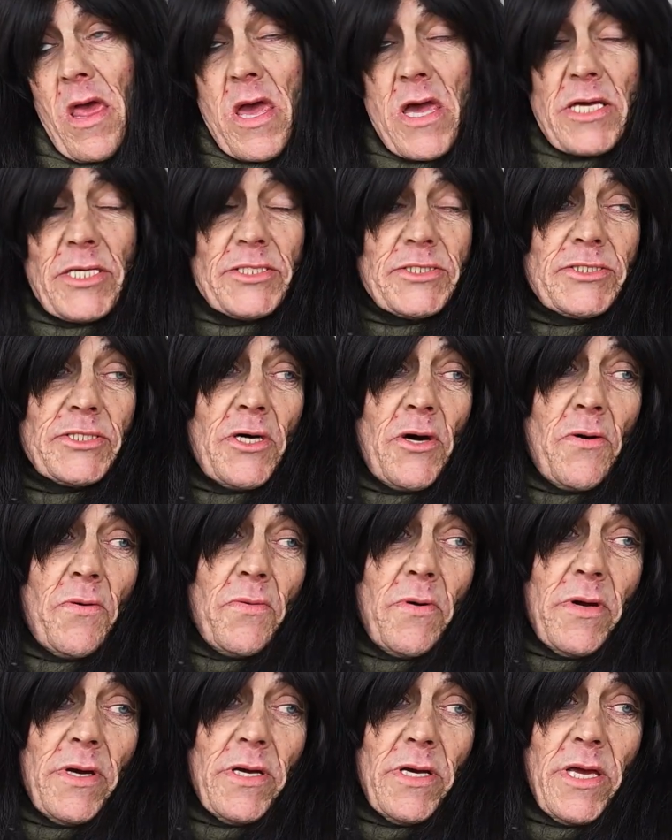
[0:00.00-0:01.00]

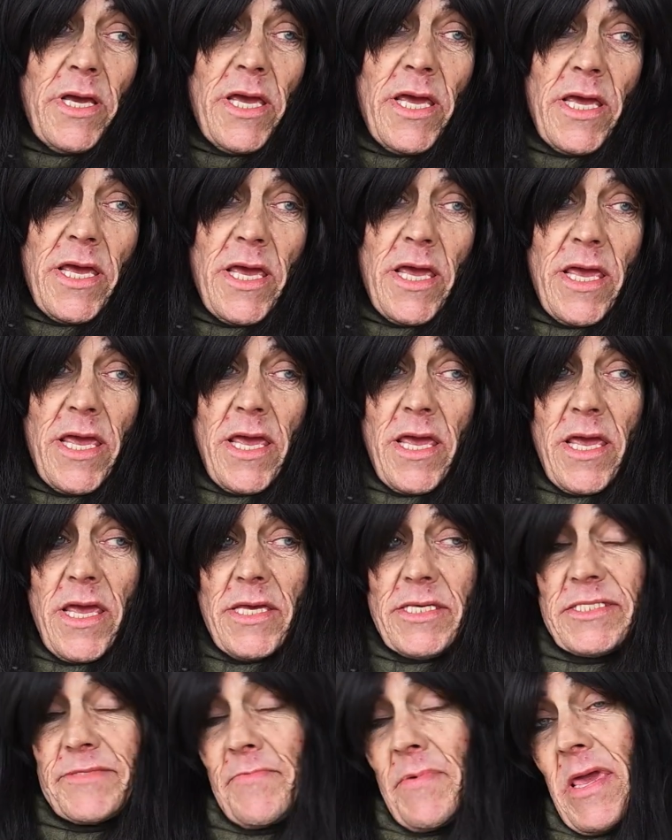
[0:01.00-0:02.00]
So
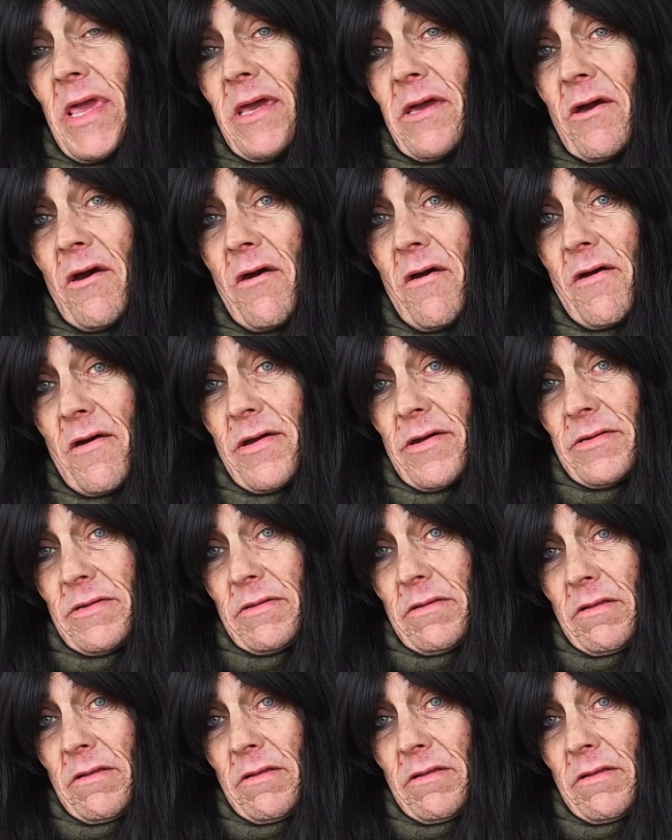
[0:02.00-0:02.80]
it's me and God.